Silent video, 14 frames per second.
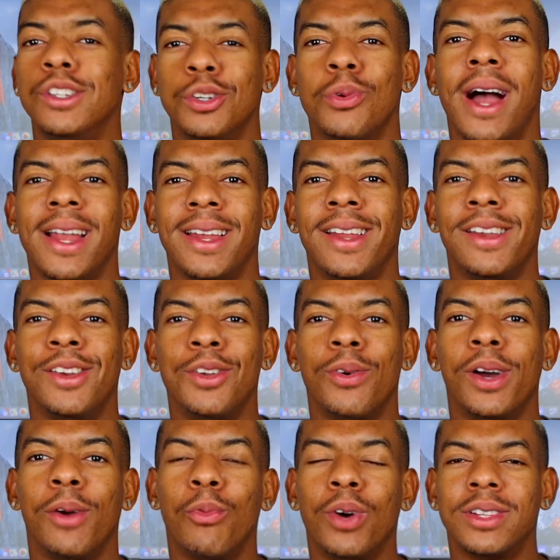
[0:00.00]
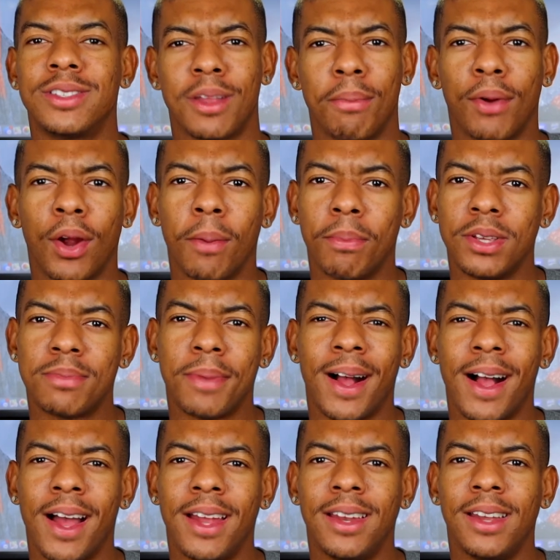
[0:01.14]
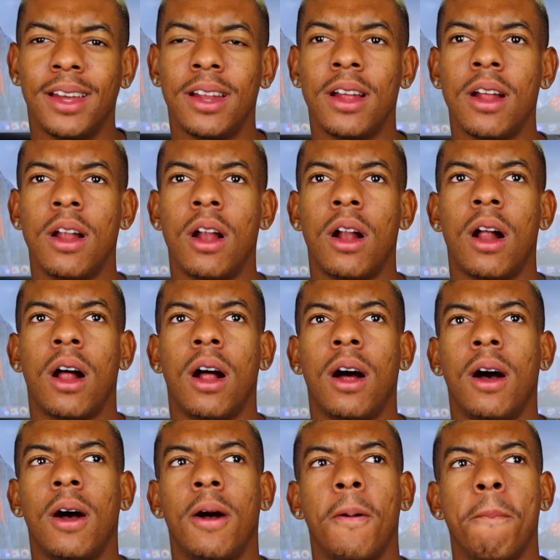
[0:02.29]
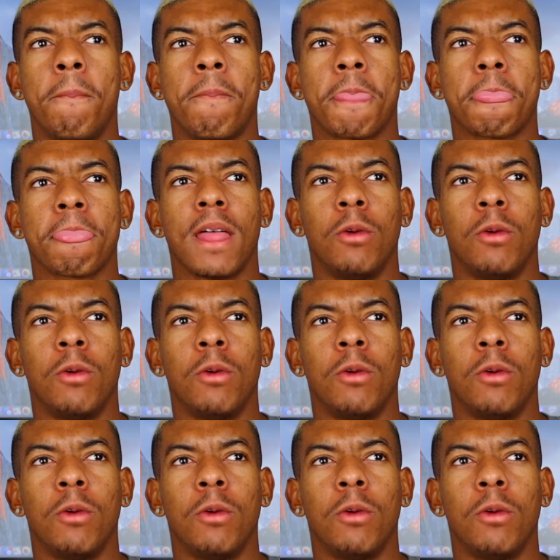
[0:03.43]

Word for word: do i need to do it what's the purpose behind it um,